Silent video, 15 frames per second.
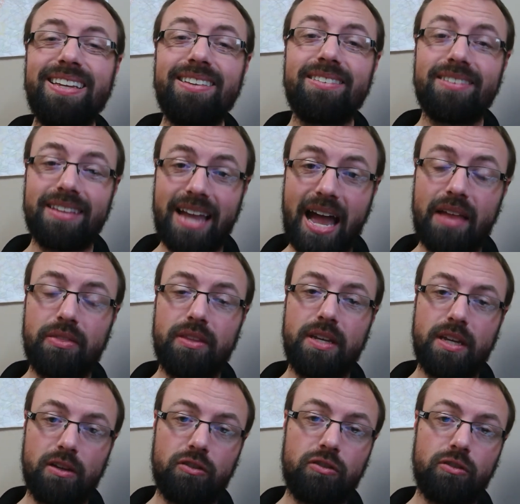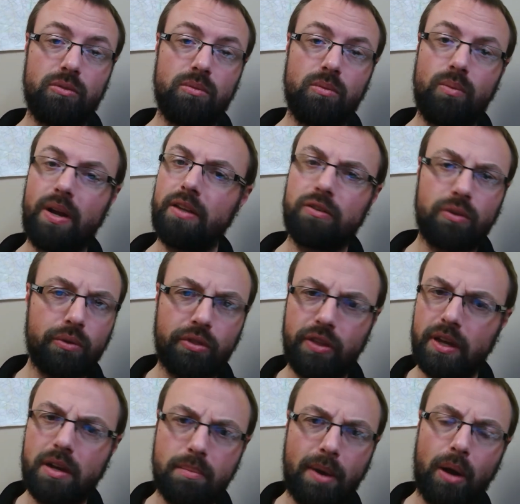is not the issue, right? So
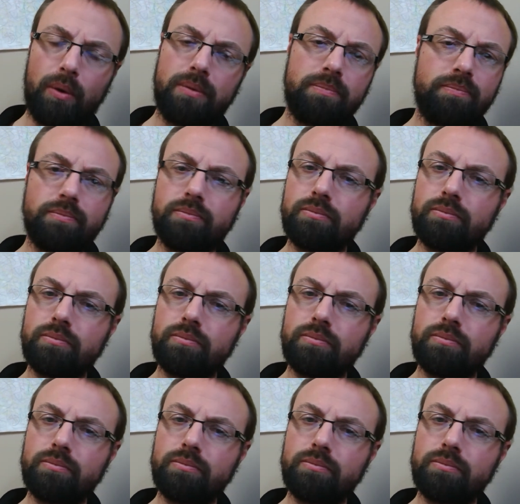think about